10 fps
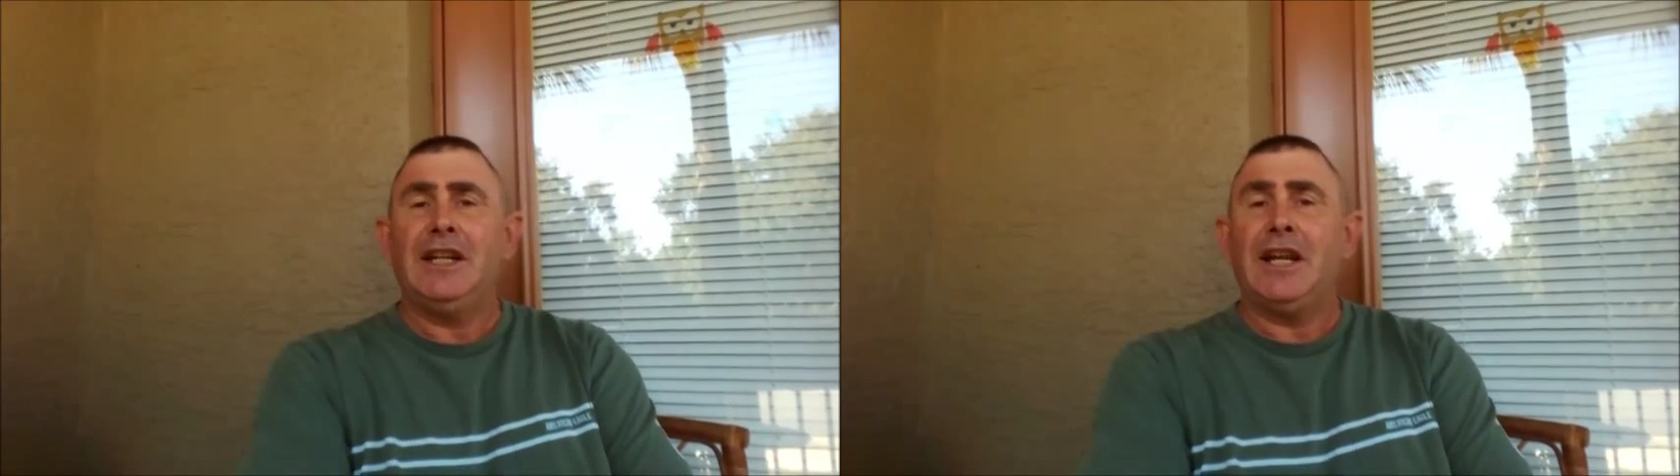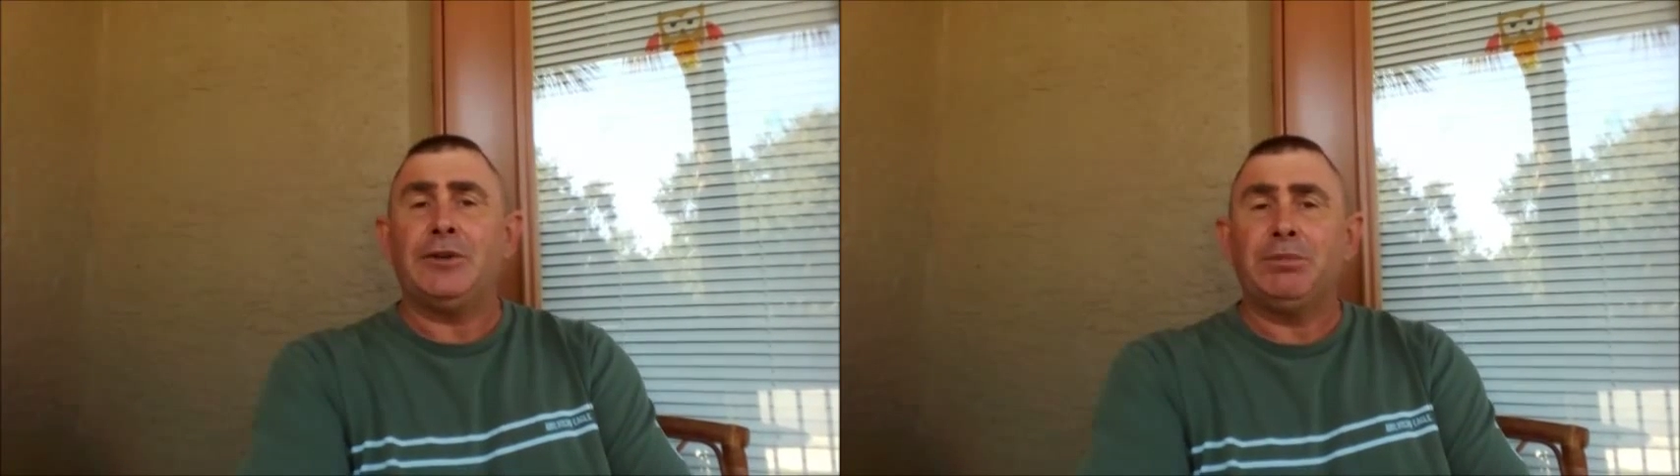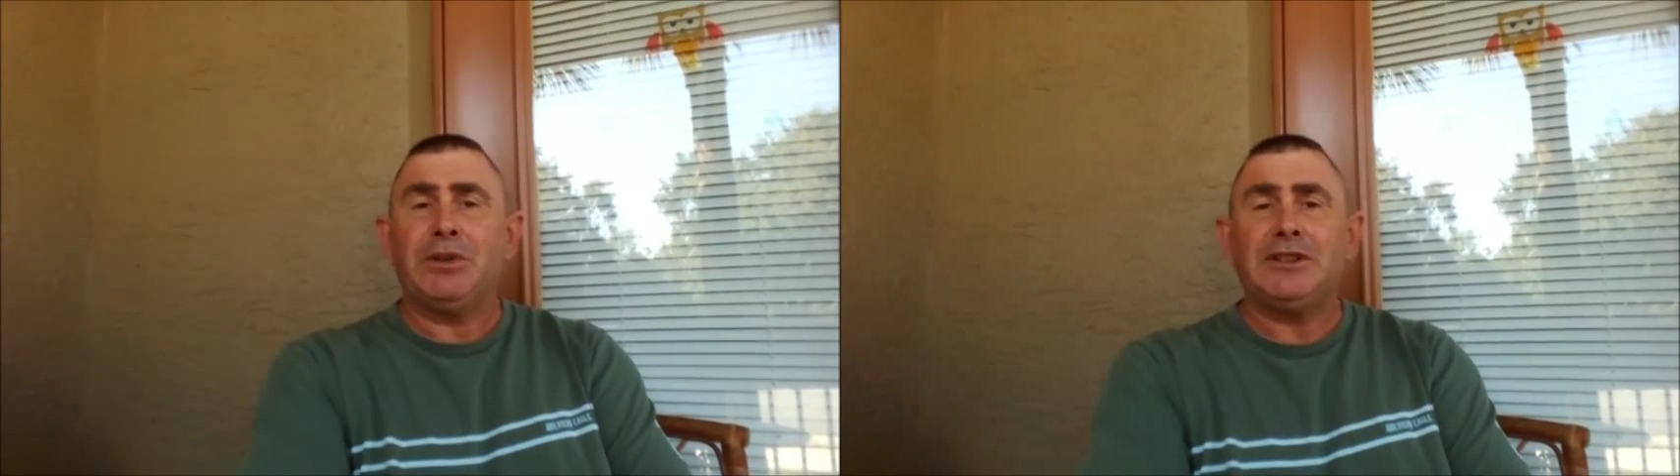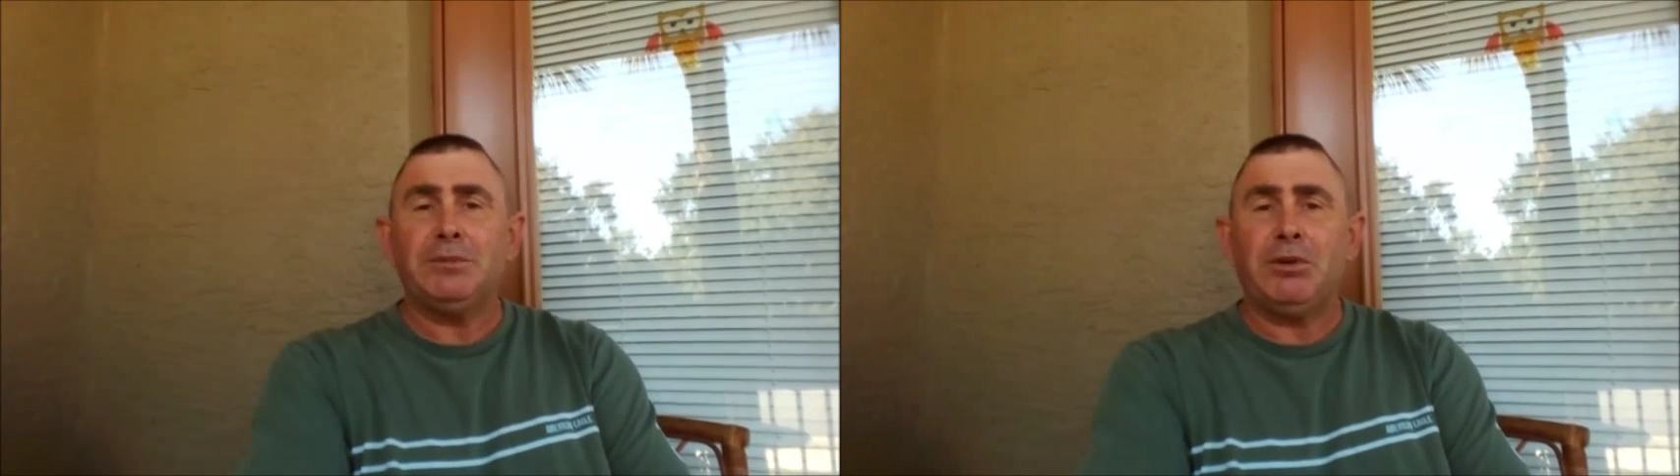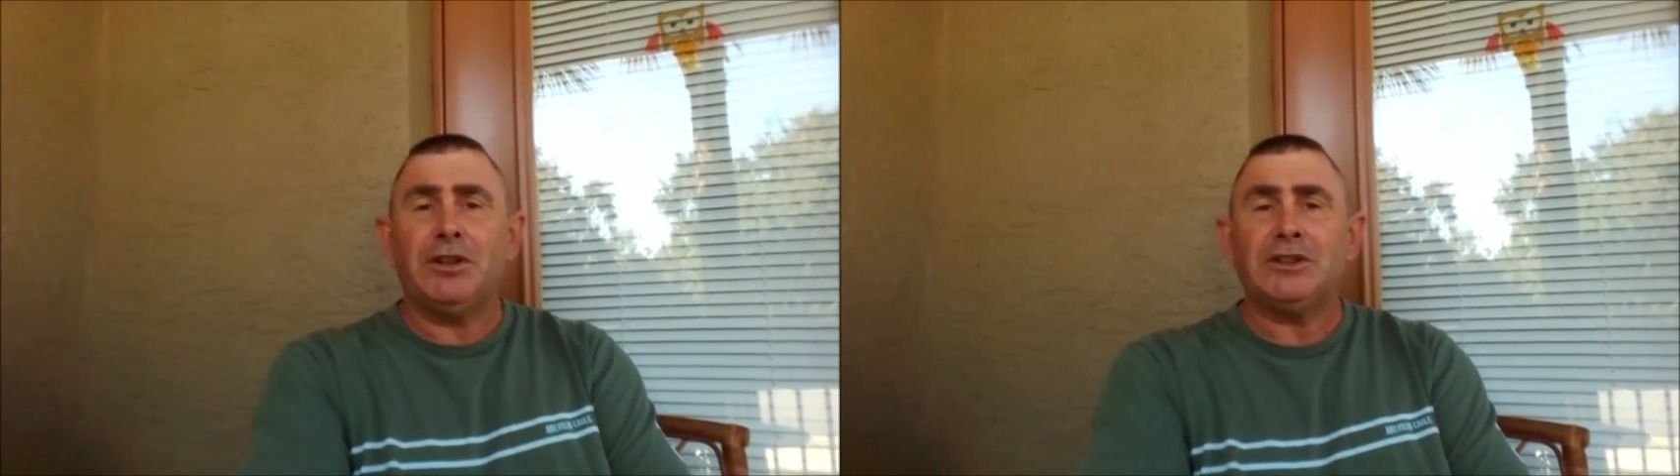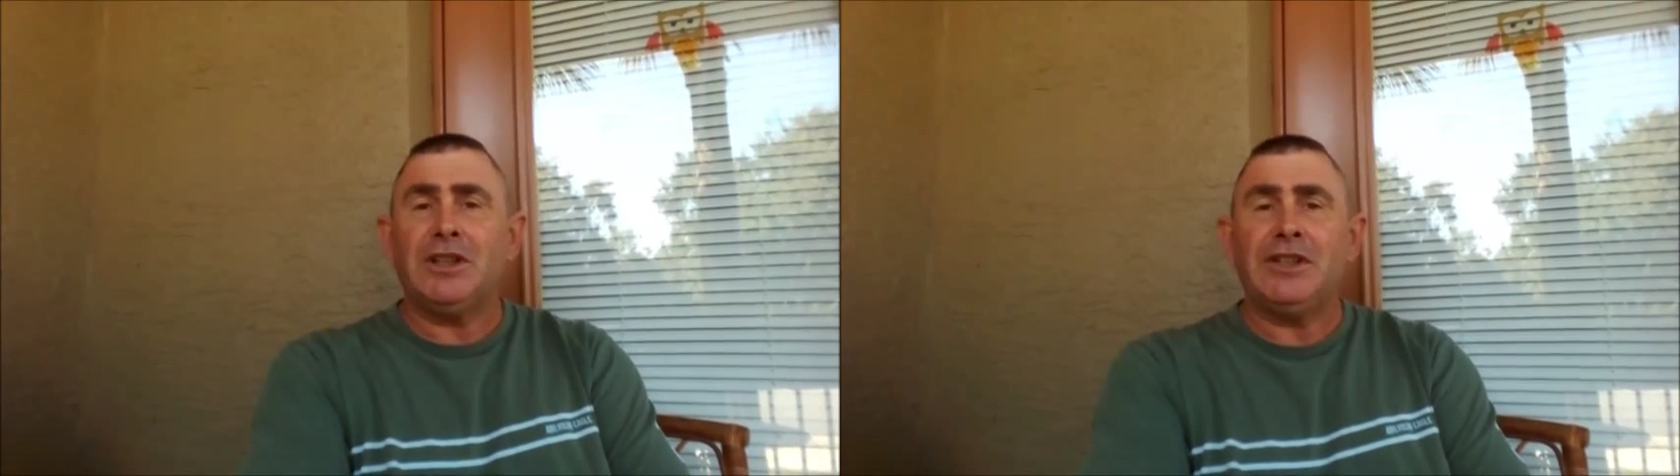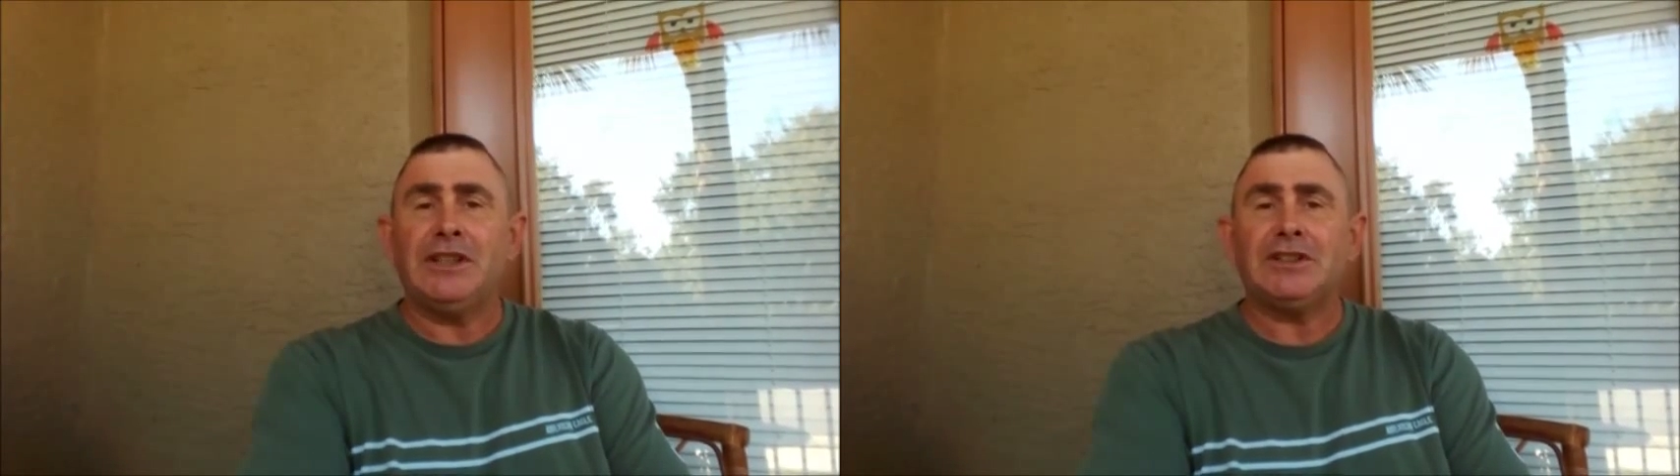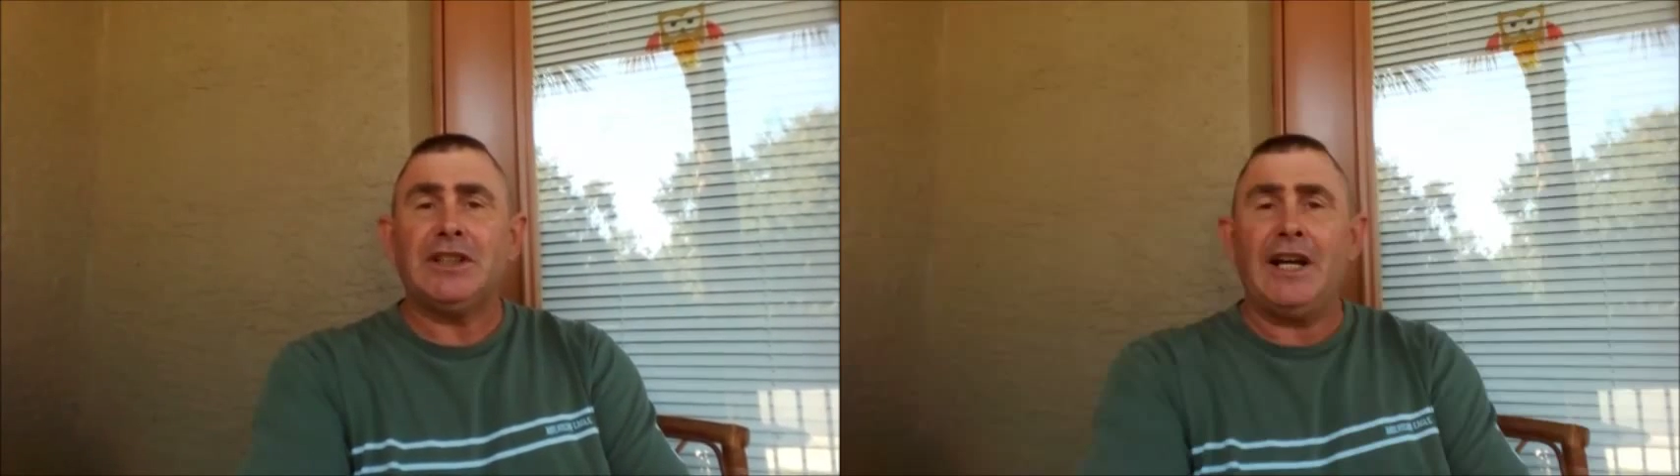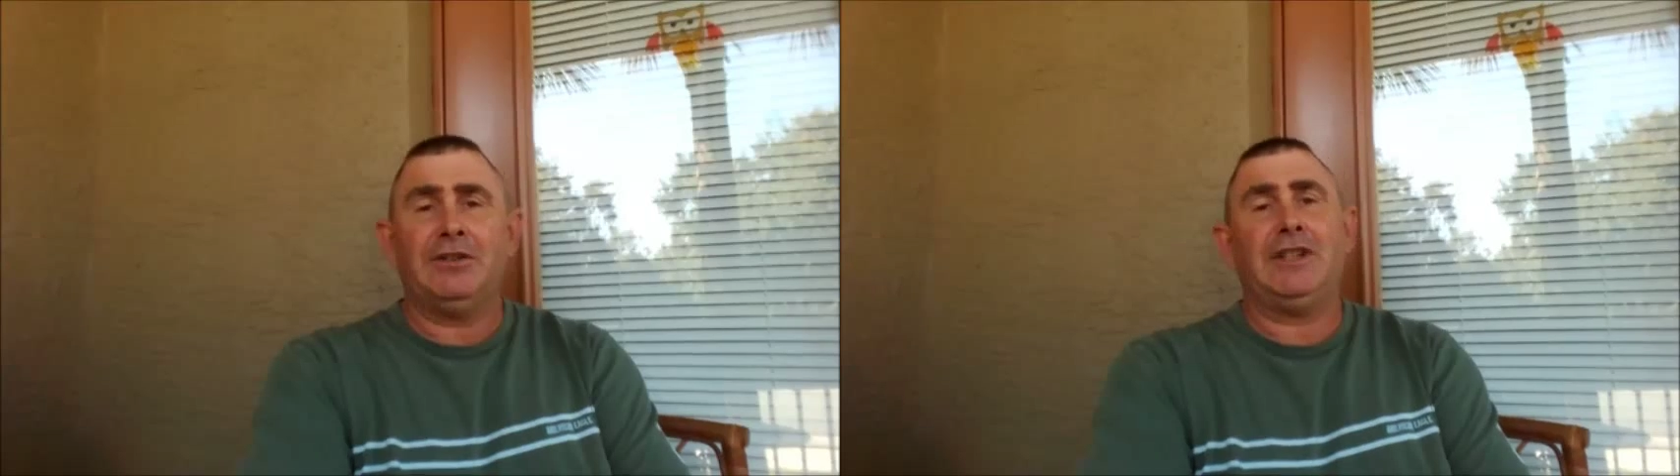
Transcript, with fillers: And to replace the parts on the inside